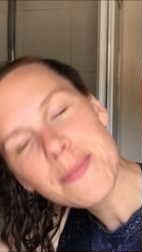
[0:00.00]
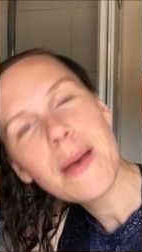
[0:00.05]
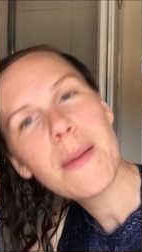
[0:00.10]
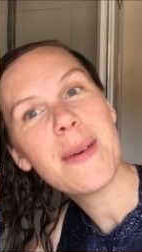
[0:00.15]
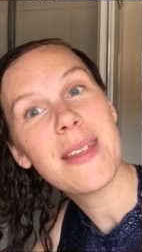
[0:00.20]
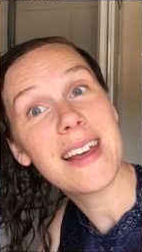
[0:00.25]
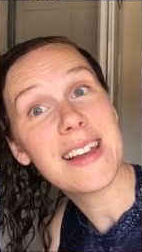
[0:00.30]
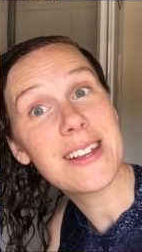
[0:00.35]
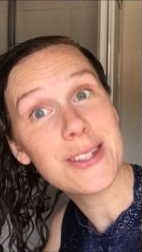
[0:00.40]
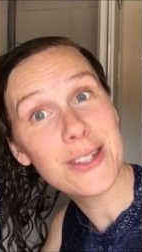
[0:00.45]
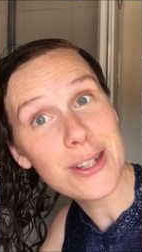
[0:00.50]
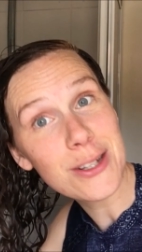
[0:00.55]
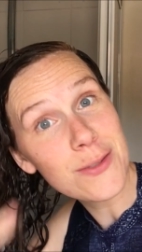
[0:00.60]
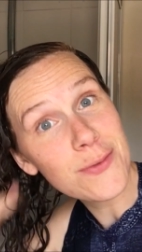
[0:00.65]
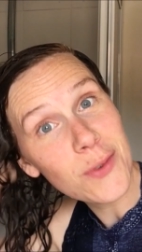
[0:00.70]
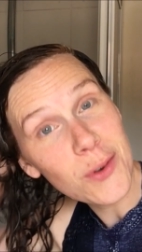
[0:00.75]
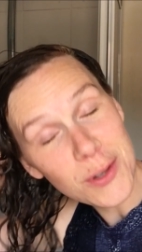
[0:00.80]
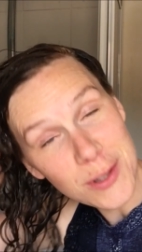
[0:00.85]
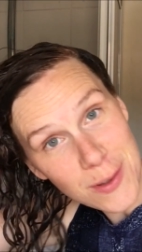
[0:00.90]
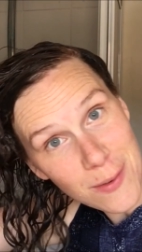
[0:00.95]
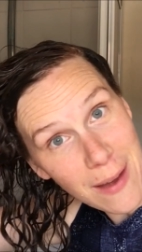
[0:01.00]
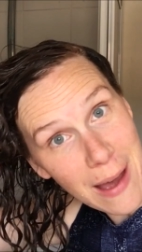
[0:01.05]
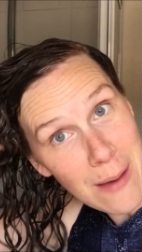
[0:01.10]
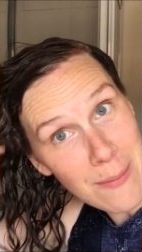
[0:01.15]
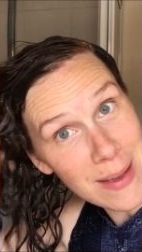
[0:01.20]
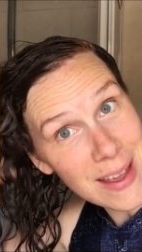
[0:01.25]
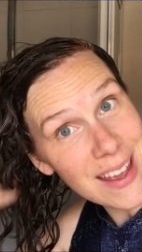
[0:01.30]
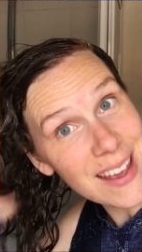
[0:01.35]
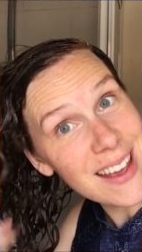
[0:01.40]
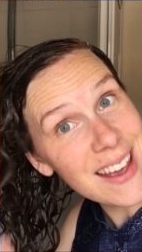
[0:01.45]
Maybe that's just force of
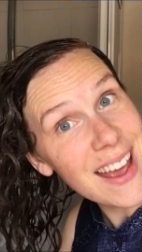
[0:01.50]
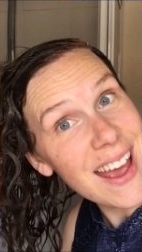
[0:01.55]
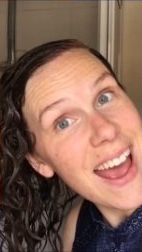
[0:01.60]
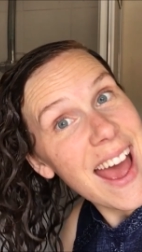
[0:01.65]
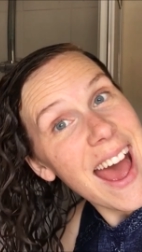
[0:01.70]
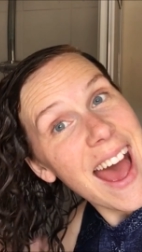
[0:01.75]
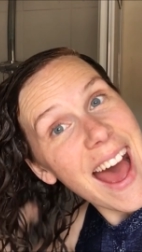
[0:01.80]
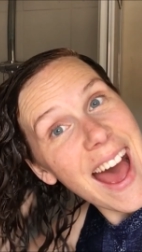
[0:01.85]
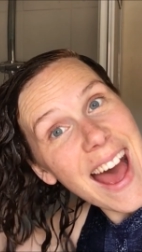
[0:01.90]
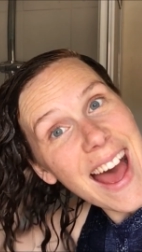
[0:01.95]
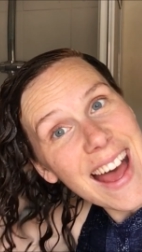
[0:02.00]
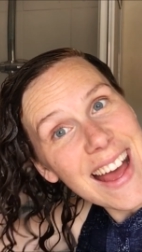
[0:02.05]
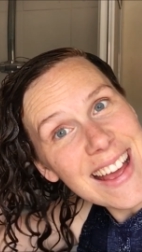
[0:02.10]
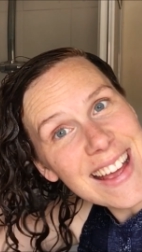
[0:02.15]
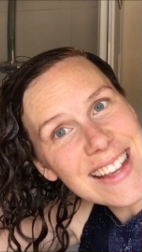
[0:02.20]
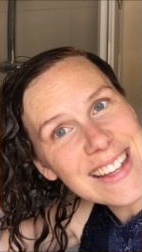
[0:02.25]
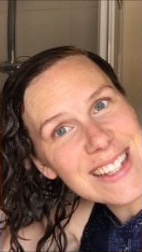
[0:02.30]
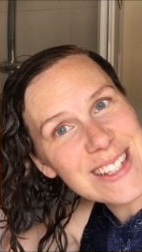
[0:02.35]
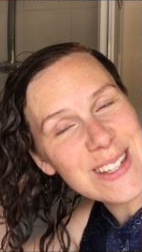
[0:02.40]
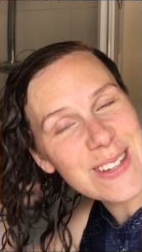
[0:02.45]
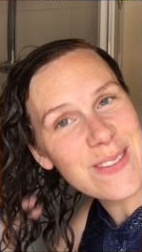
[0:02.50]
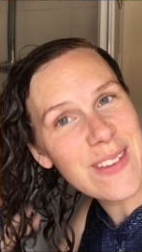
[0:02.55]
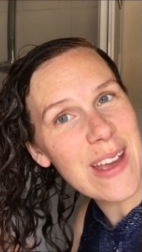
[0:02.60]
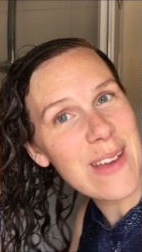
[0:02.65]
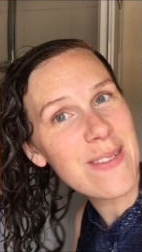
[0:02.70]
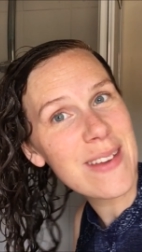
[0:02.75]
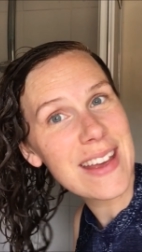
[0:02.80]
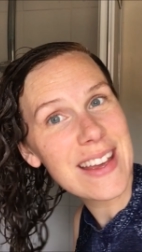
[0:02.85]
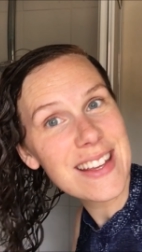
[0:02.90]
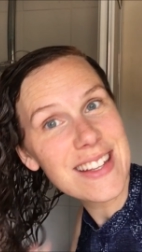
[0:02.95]
habit, and
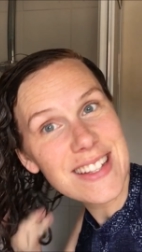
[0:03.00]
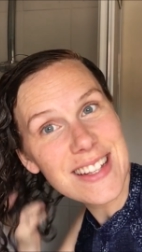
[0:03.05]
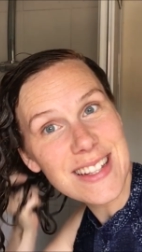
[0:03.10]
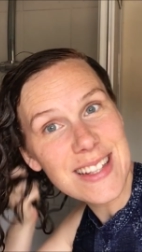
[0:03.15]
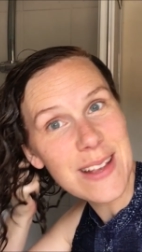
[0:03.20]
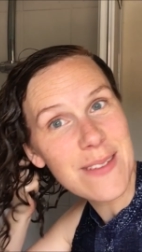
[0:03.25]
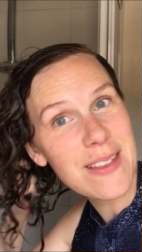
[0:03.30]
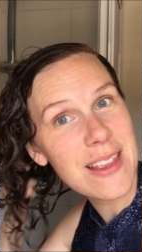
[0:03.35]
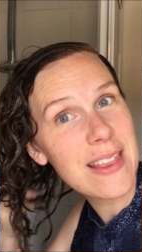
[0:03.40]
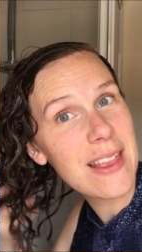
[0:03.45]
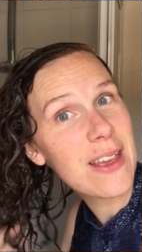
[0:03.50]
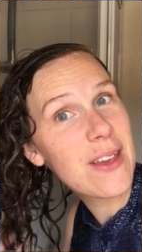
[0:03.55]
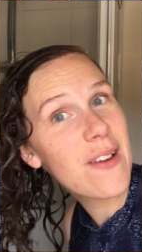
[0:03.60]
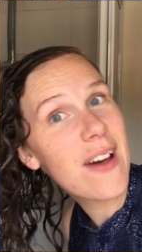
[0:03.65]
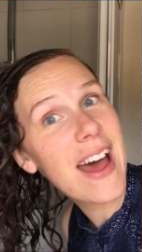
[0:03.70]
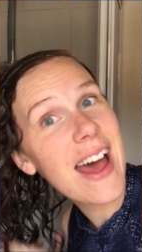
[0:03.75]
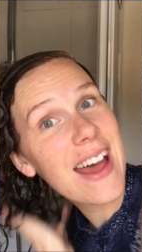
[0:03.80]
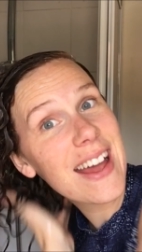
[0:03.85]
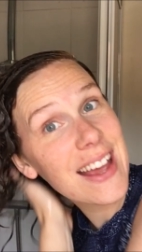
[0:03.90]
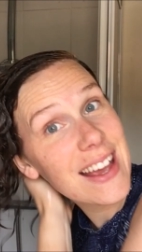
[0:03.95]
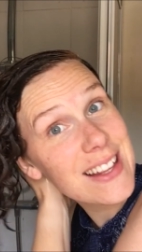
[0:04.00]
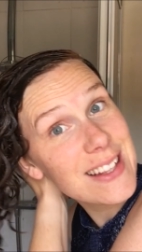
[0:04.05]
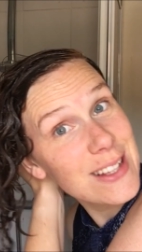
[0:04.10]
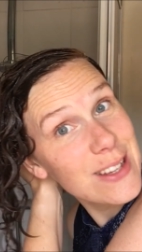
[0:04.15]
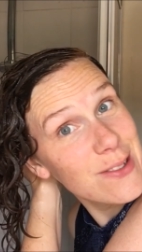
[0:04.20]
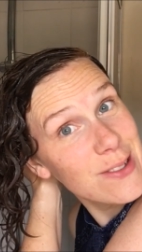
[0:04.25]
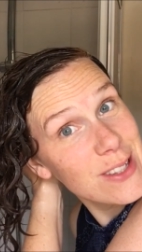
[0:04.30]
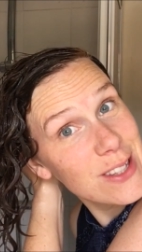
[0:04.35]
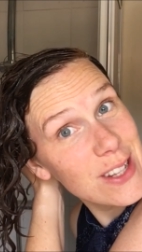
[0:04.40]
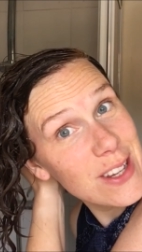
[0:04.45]
maybe it's just something that your hair gets
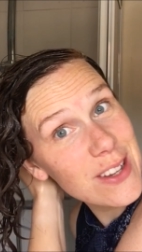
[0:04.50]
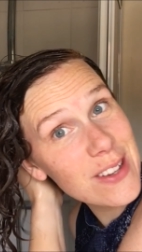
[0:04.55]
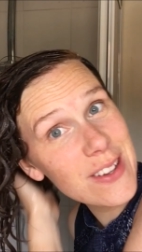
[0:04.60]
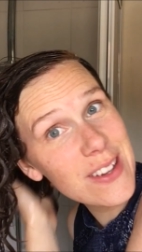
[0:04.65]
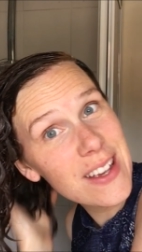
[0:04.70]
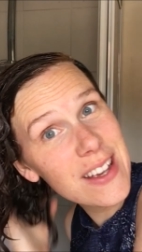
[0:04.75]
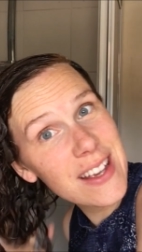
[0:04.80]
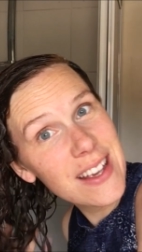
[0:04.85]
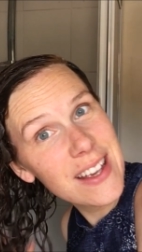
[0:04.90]
used to,